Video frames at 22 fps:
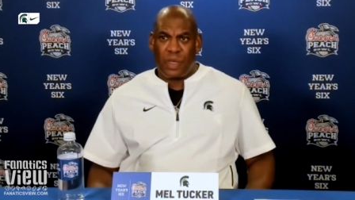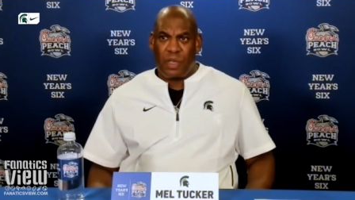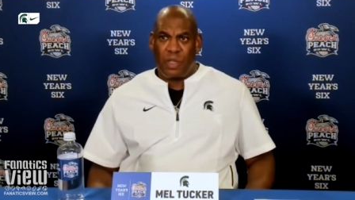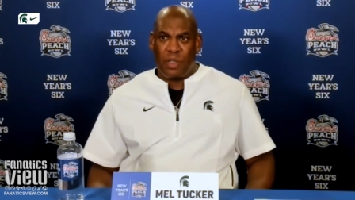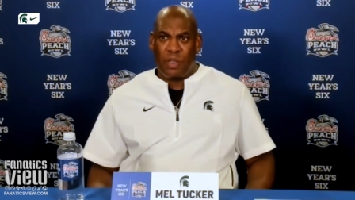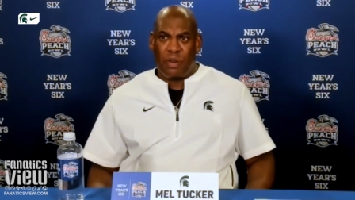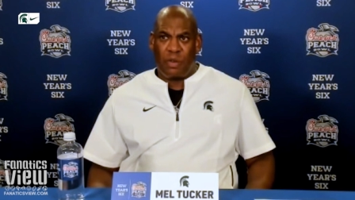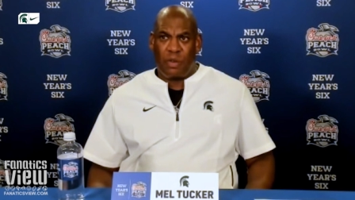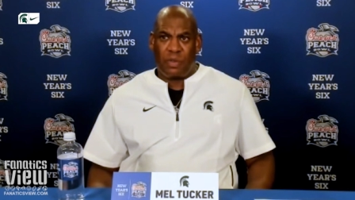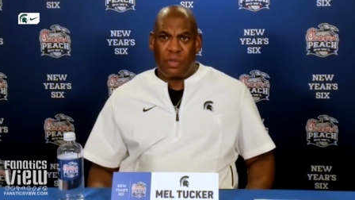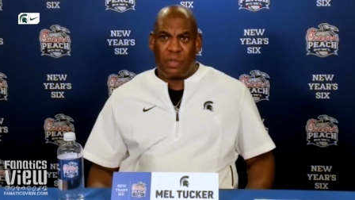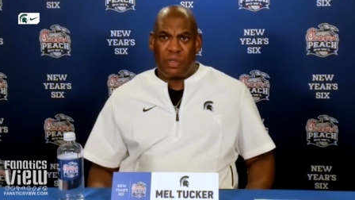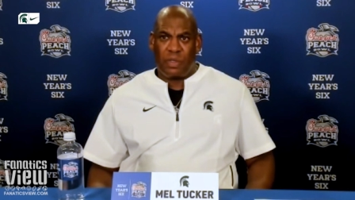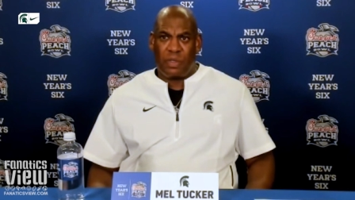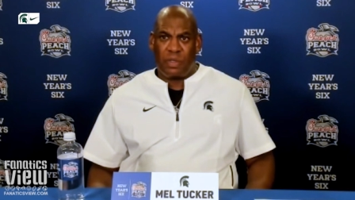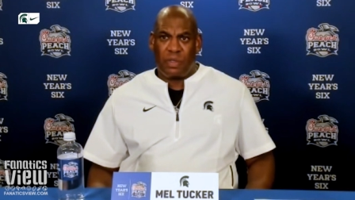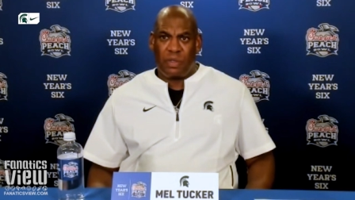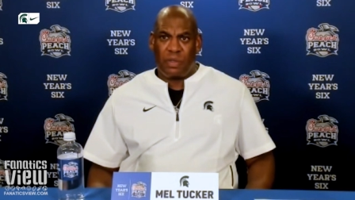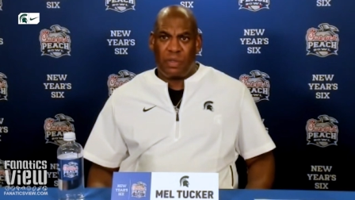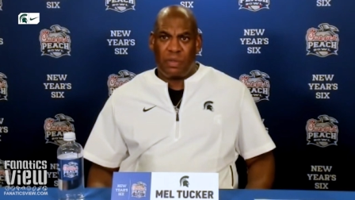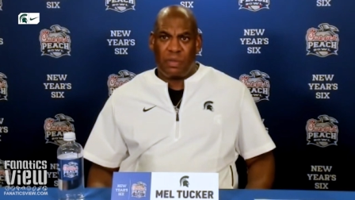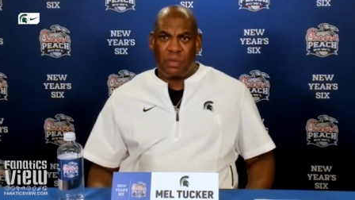you know,
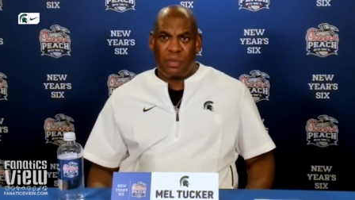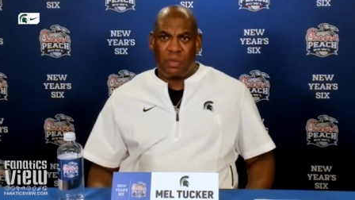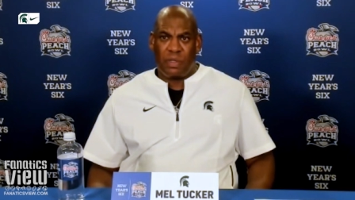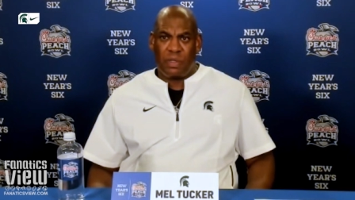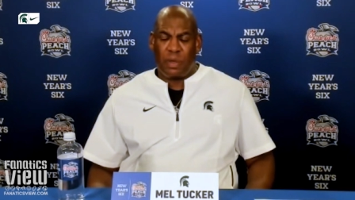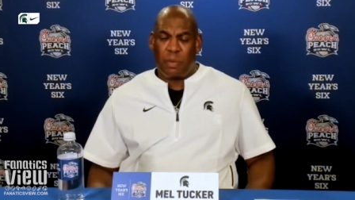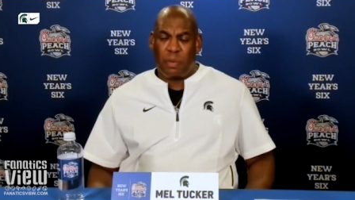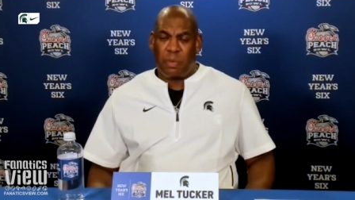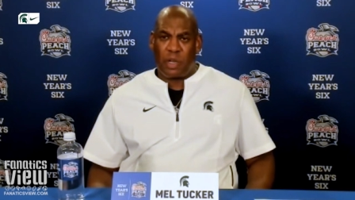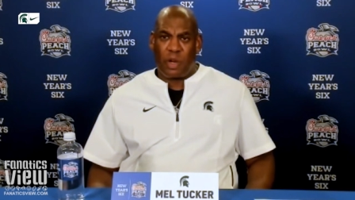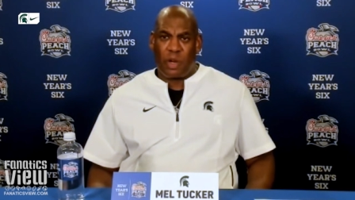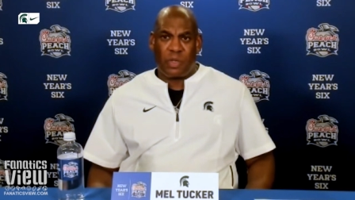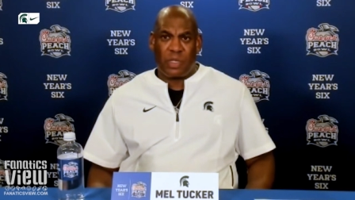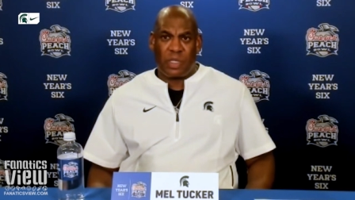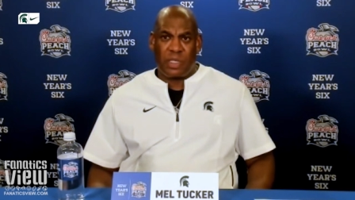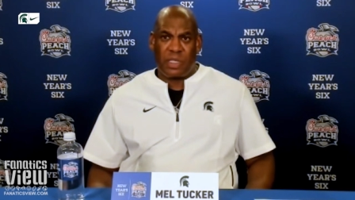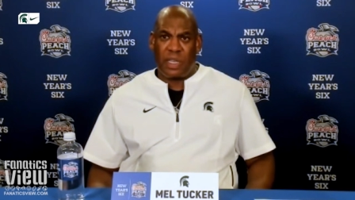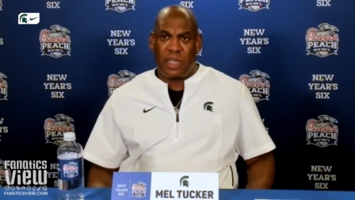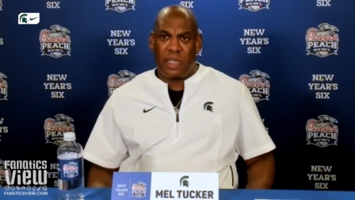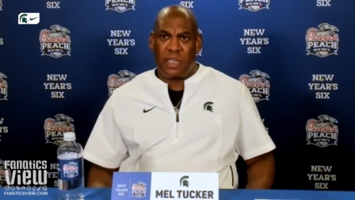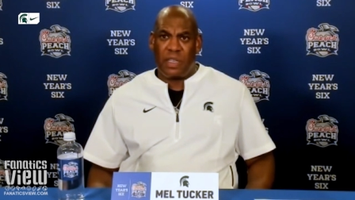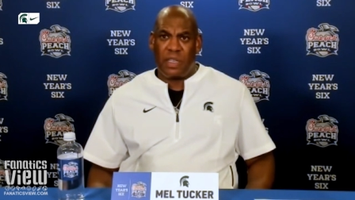you know, coaching
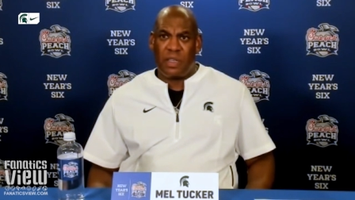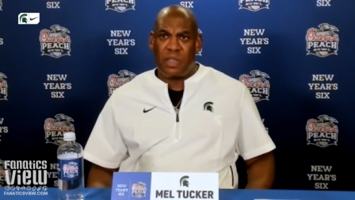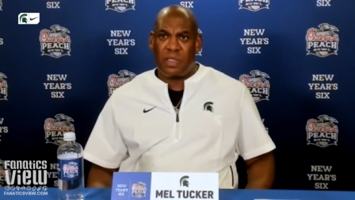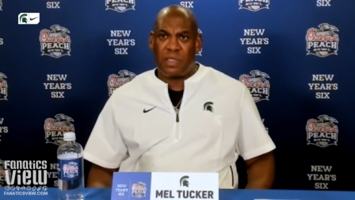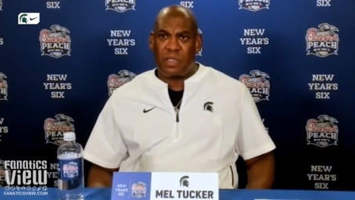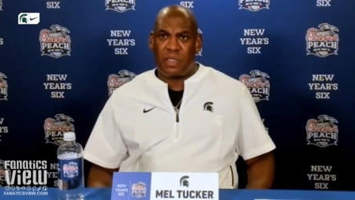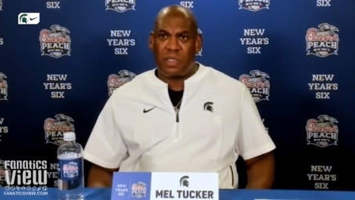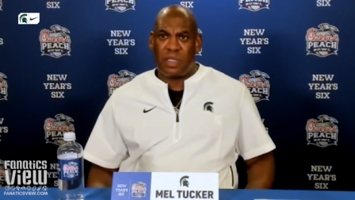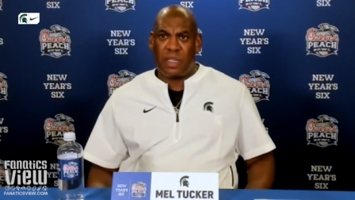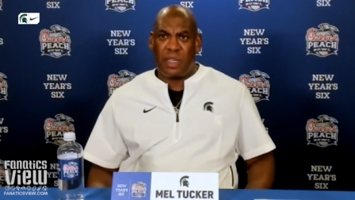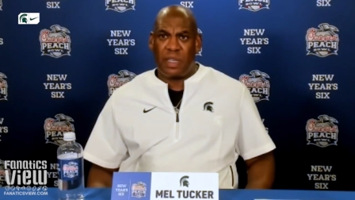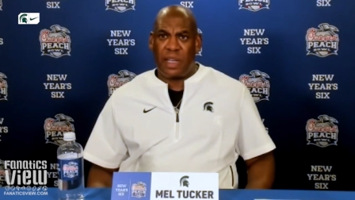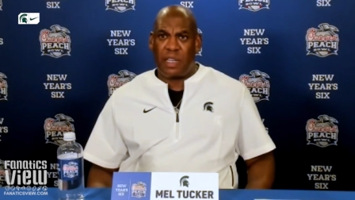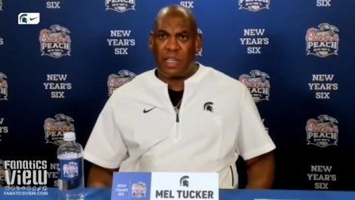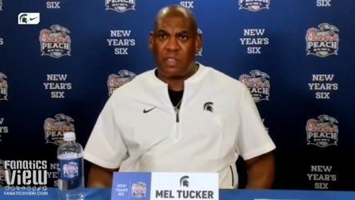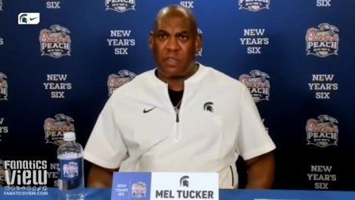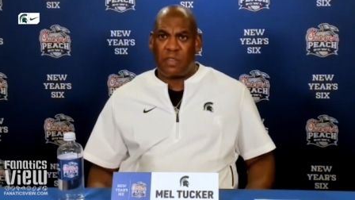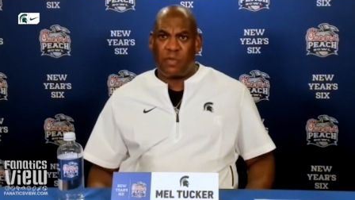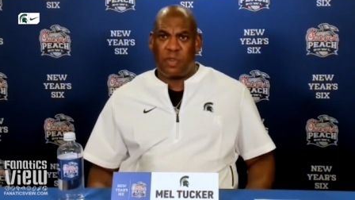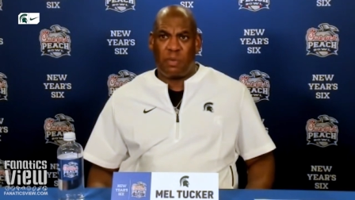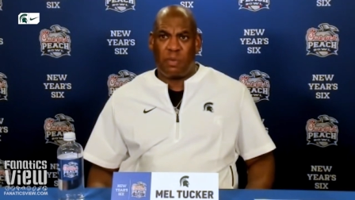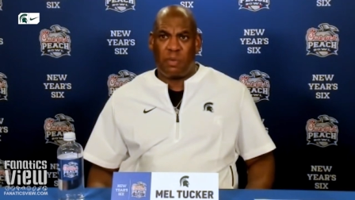ten years in the
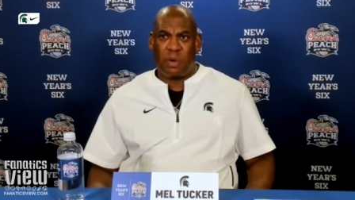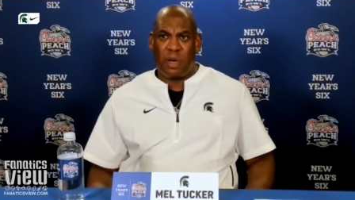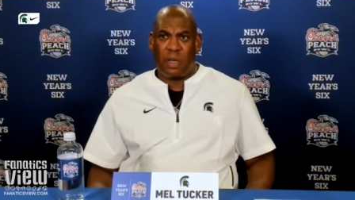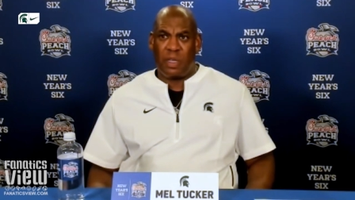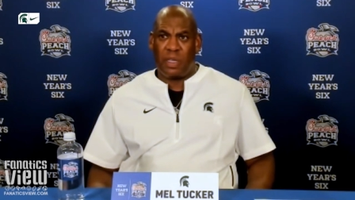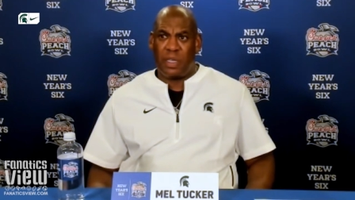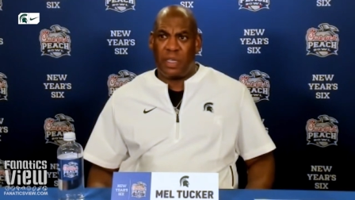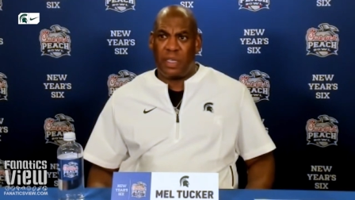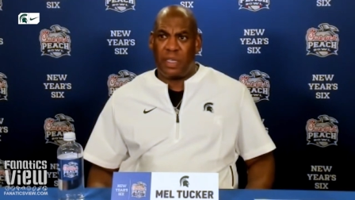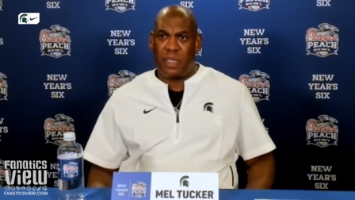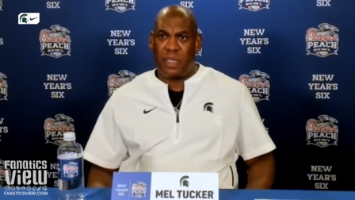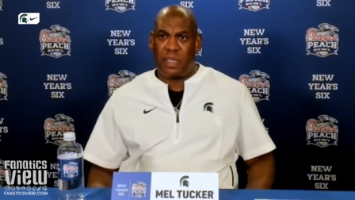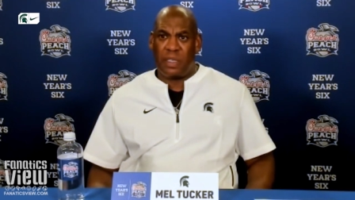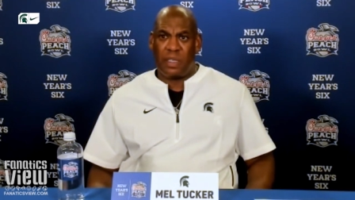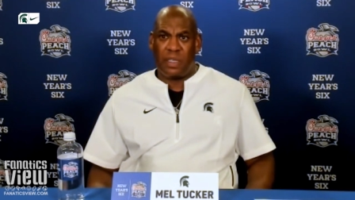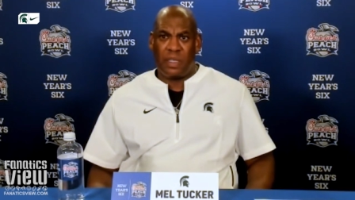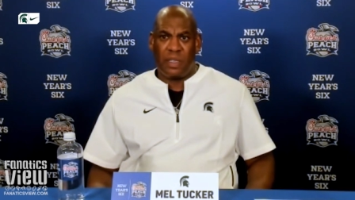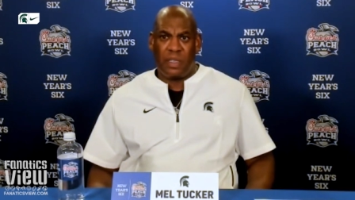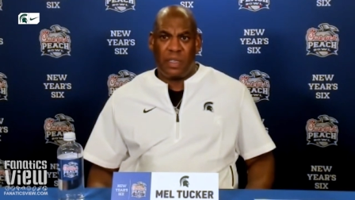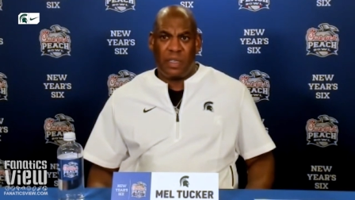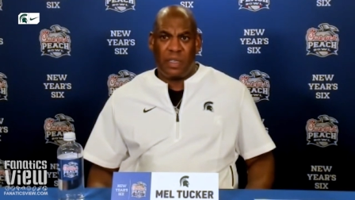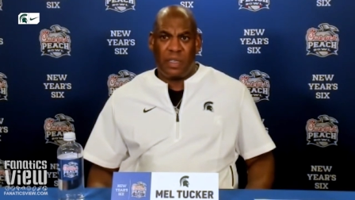National Football League.
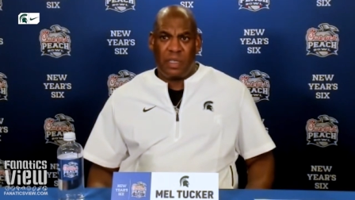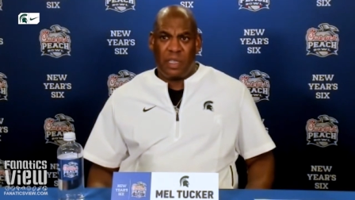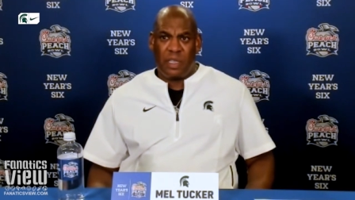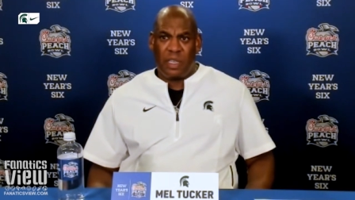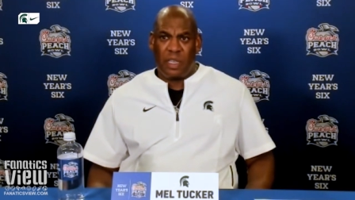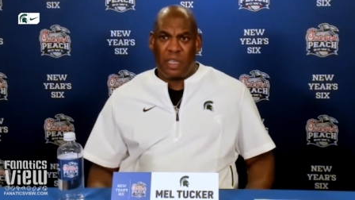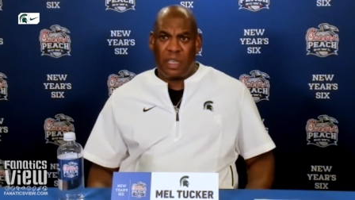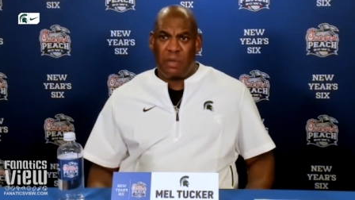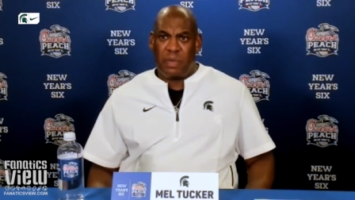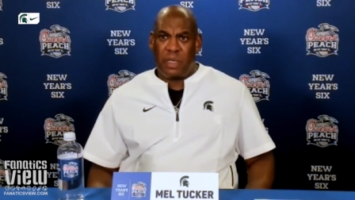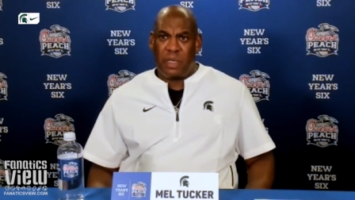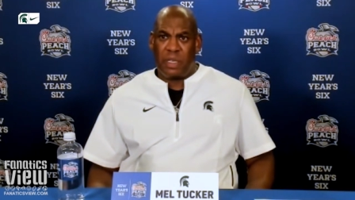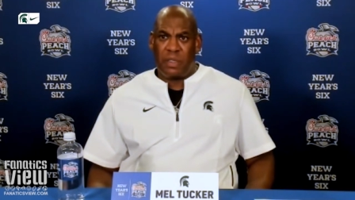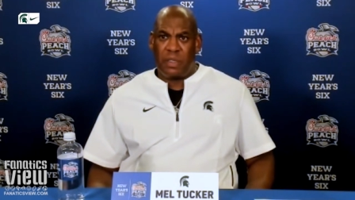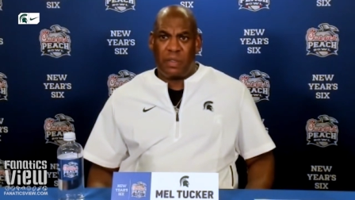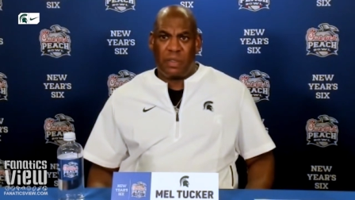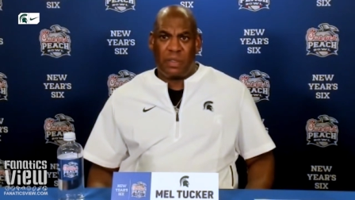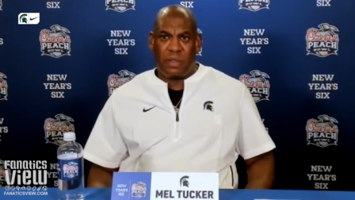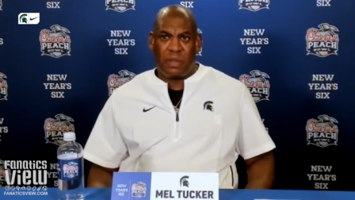I mean,